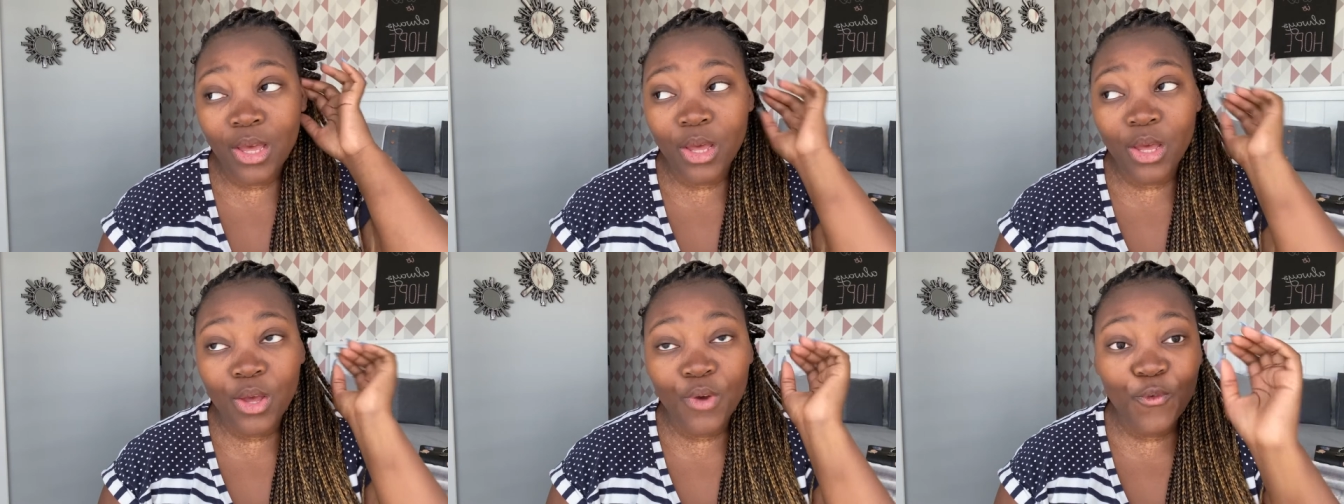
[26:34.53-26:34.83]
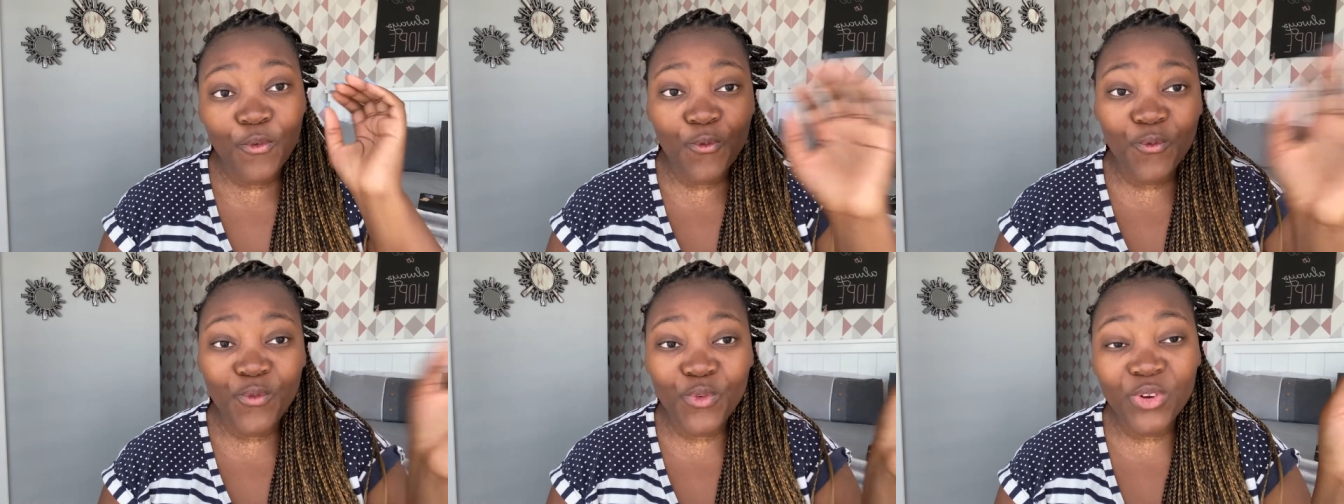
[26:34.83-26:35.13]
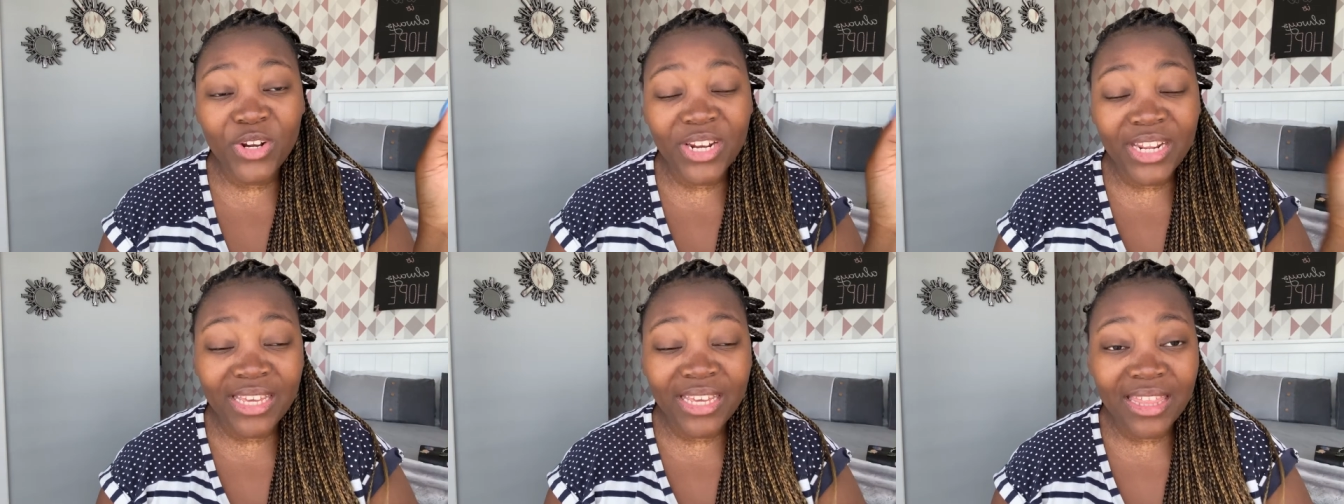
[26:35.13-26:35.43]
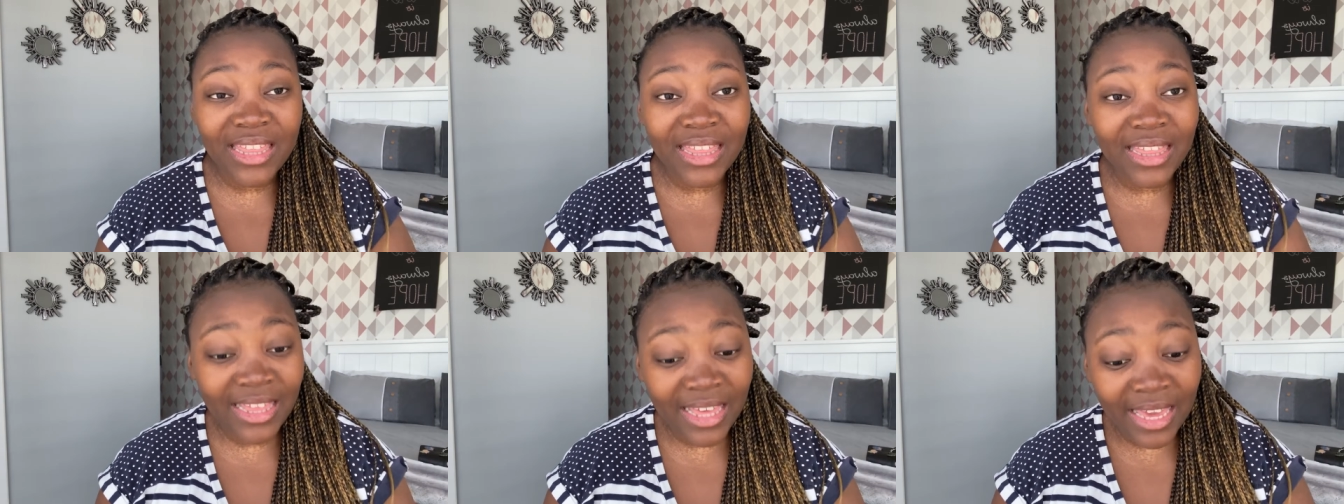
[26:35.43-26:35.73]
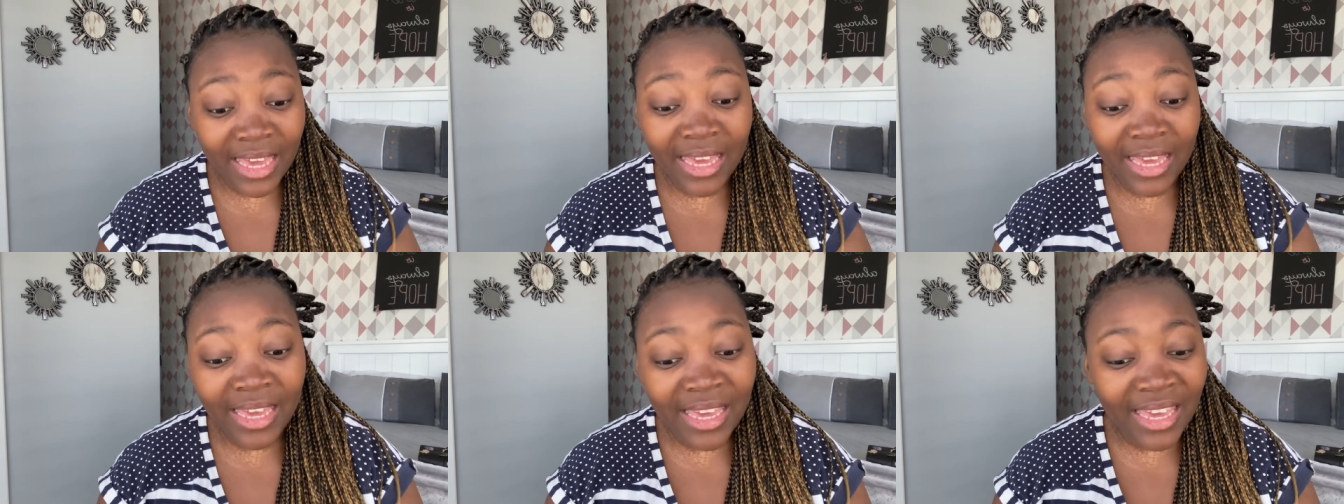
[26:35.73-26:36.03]
fully
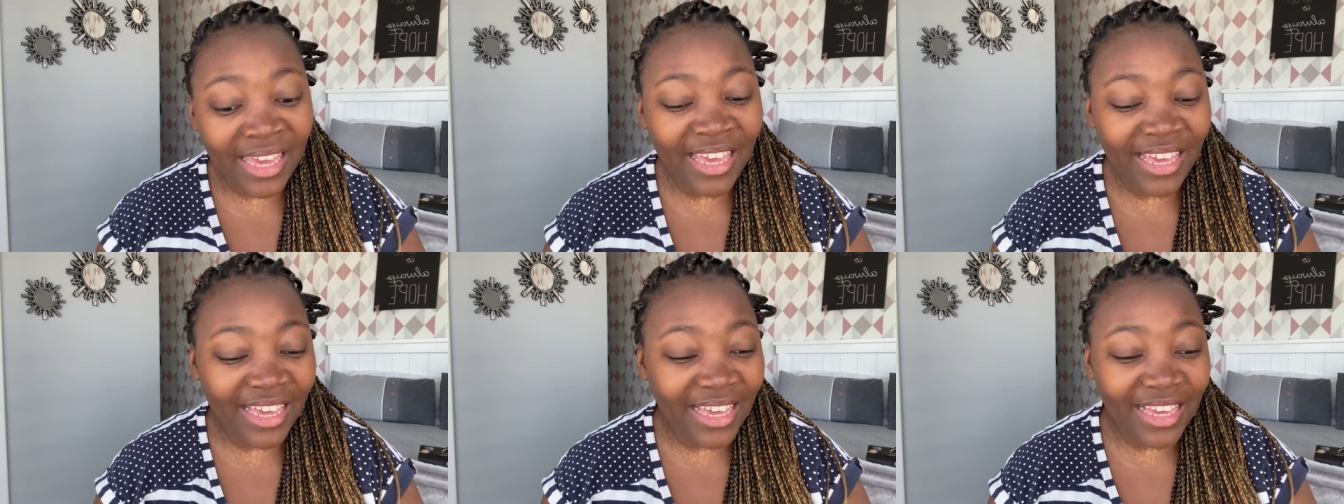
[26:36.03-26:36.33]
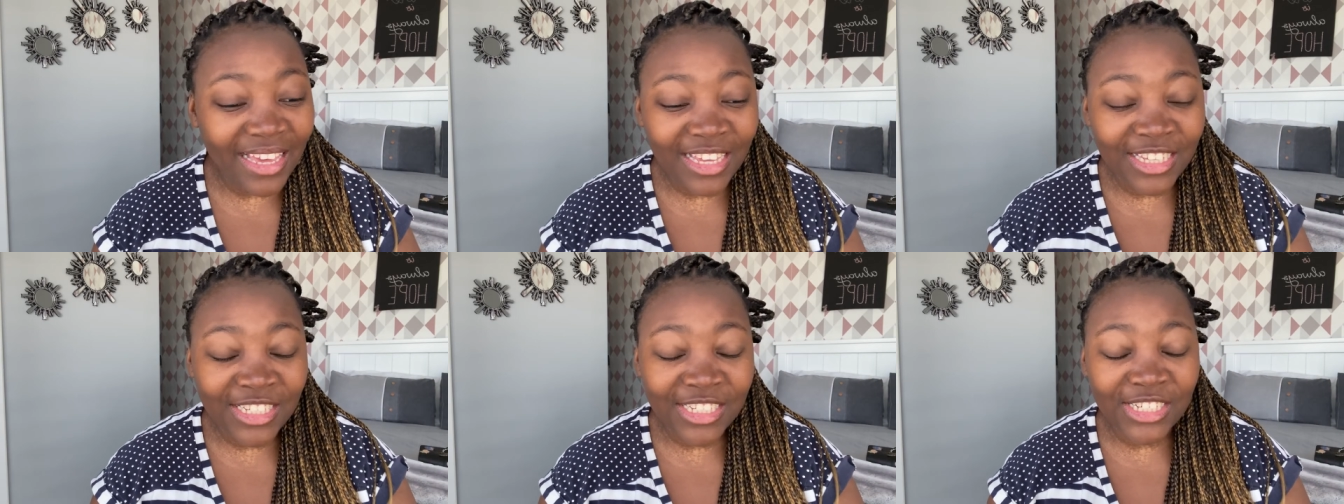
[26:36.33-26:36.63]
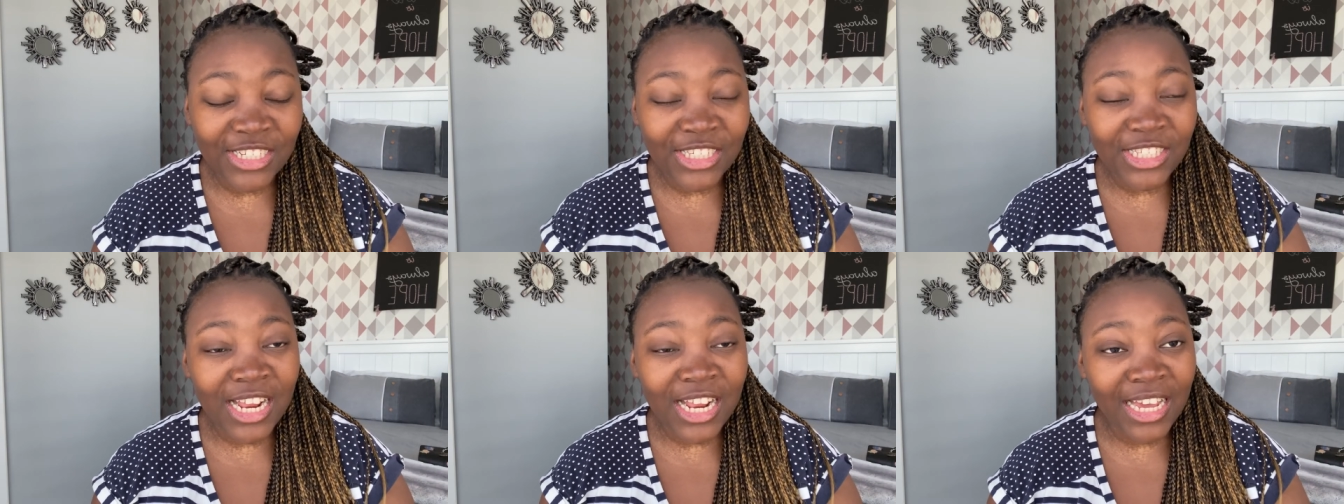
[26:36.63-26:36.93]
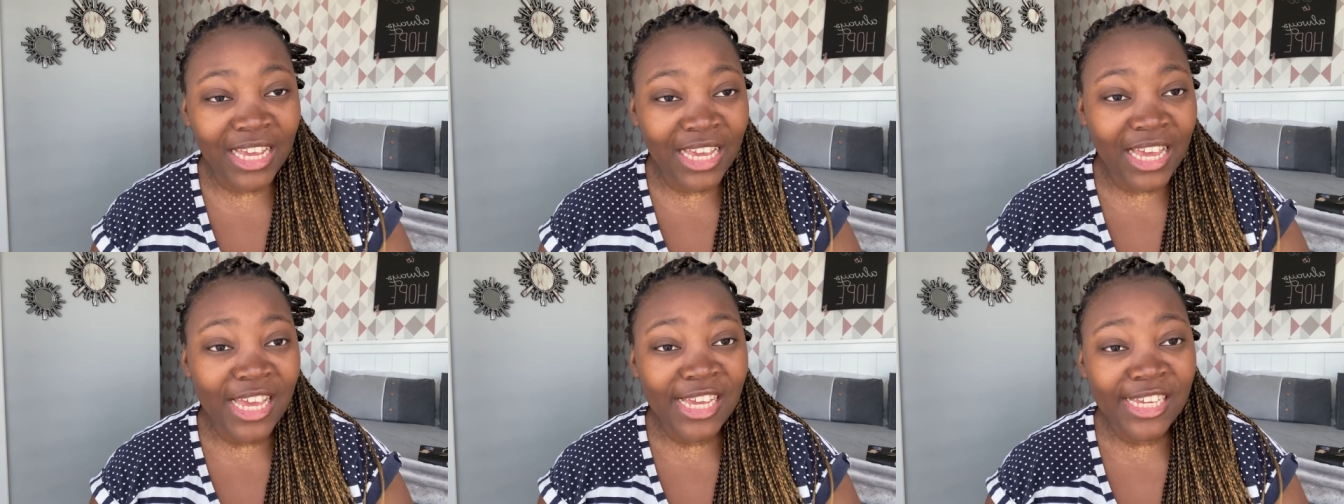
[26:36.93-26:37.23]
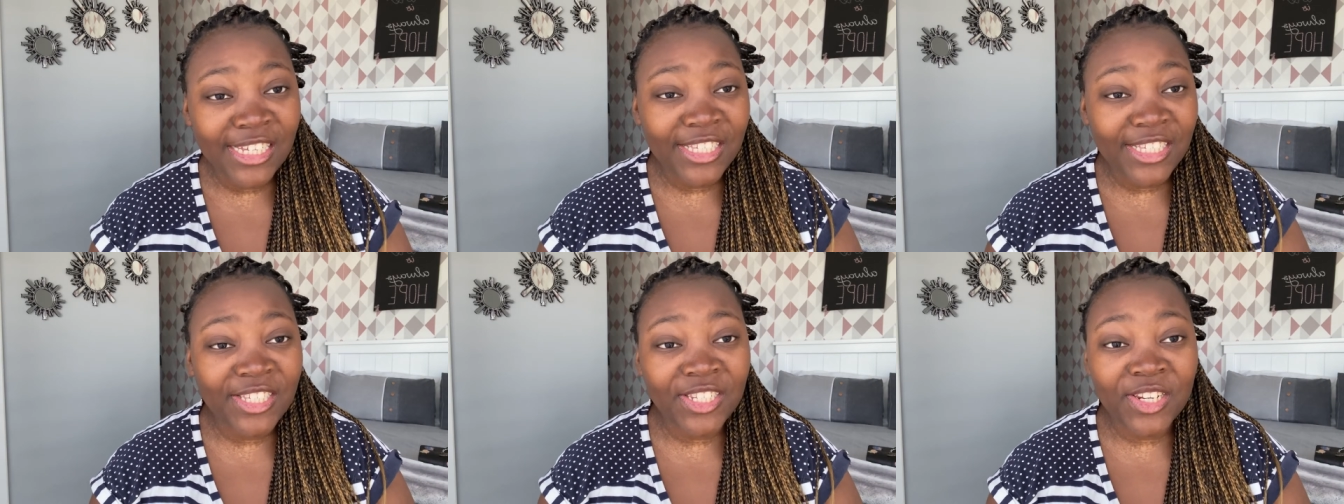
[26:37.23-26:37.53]
there it's just like
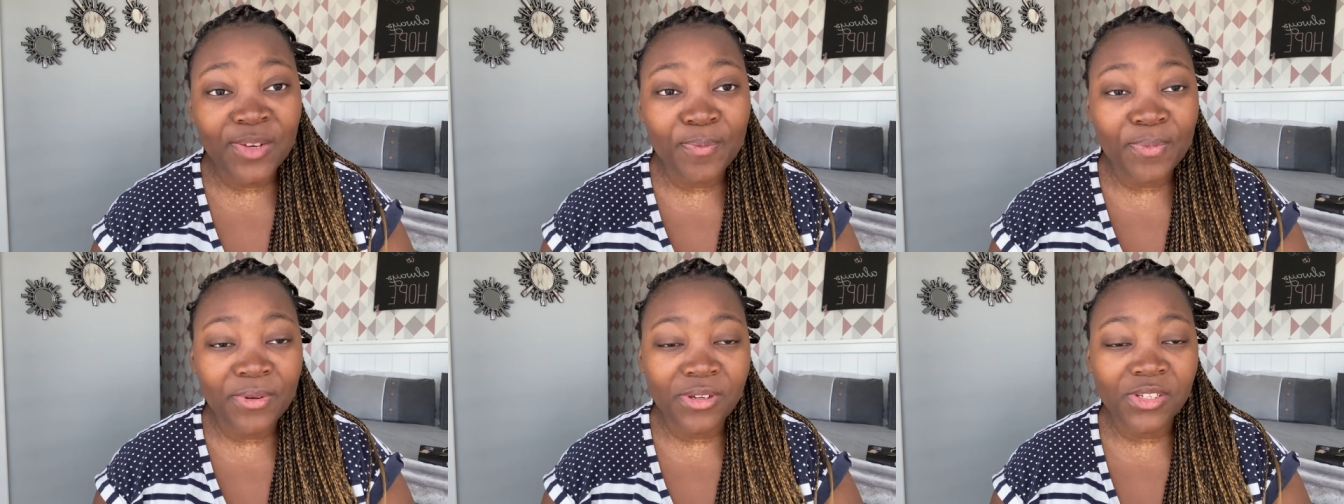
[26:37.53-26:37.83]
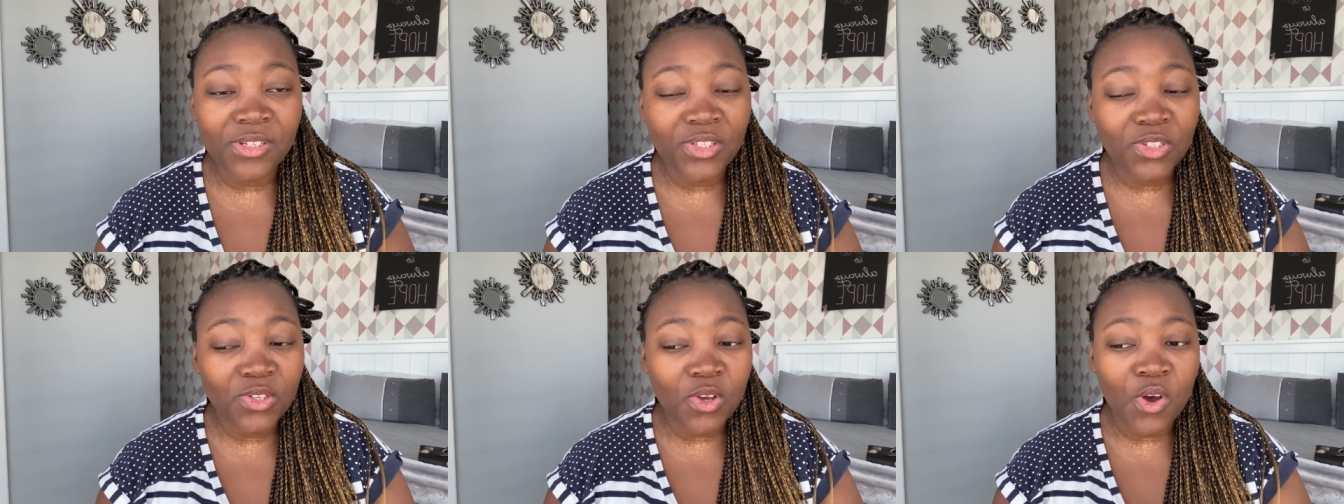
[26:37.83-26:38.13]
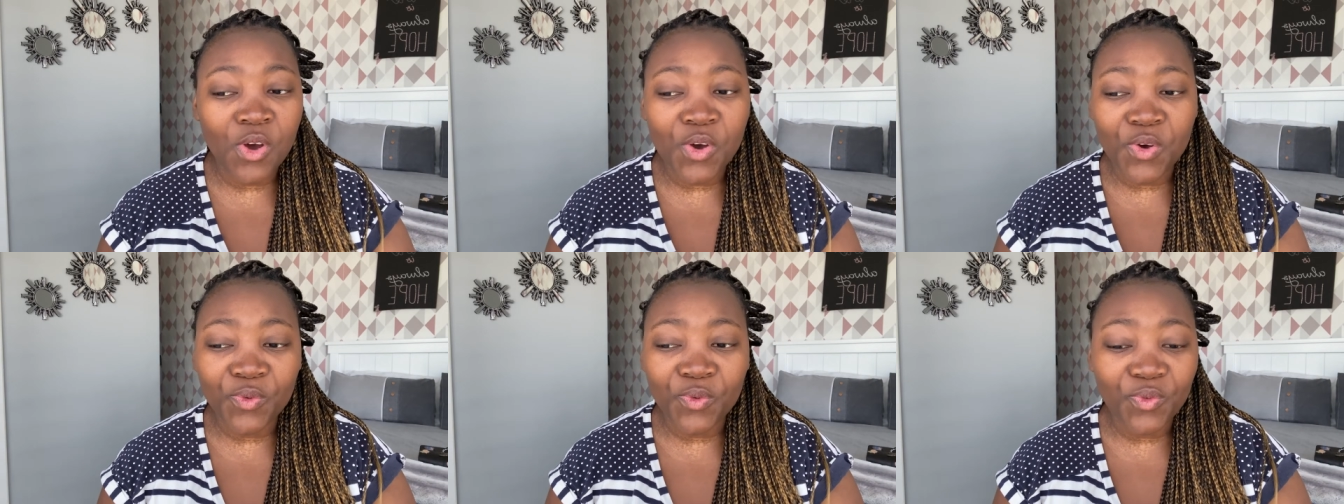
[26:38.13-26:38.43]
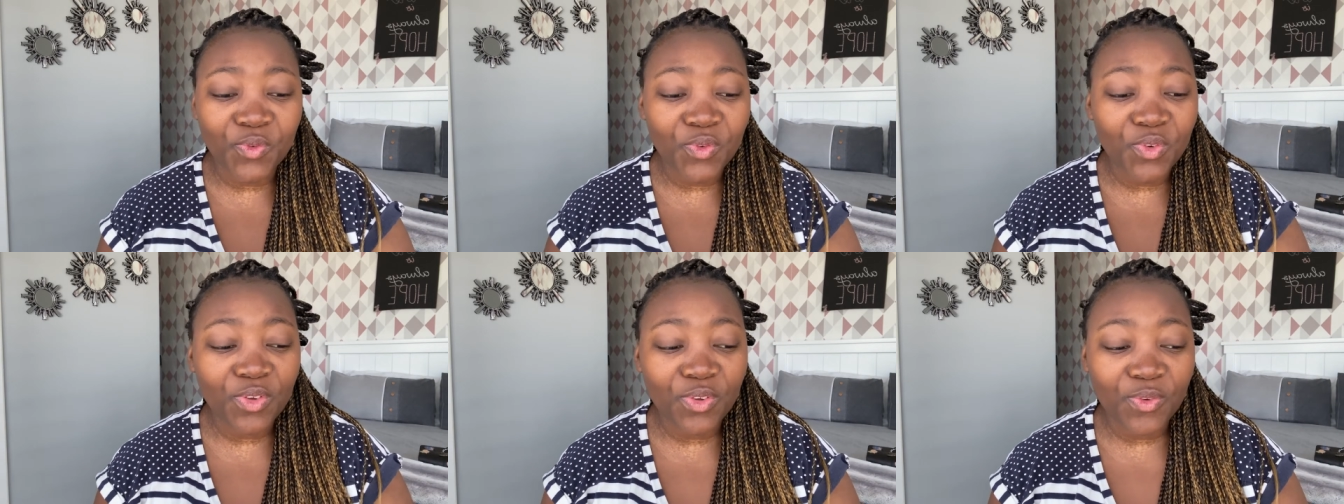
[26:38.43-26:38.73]
snippets of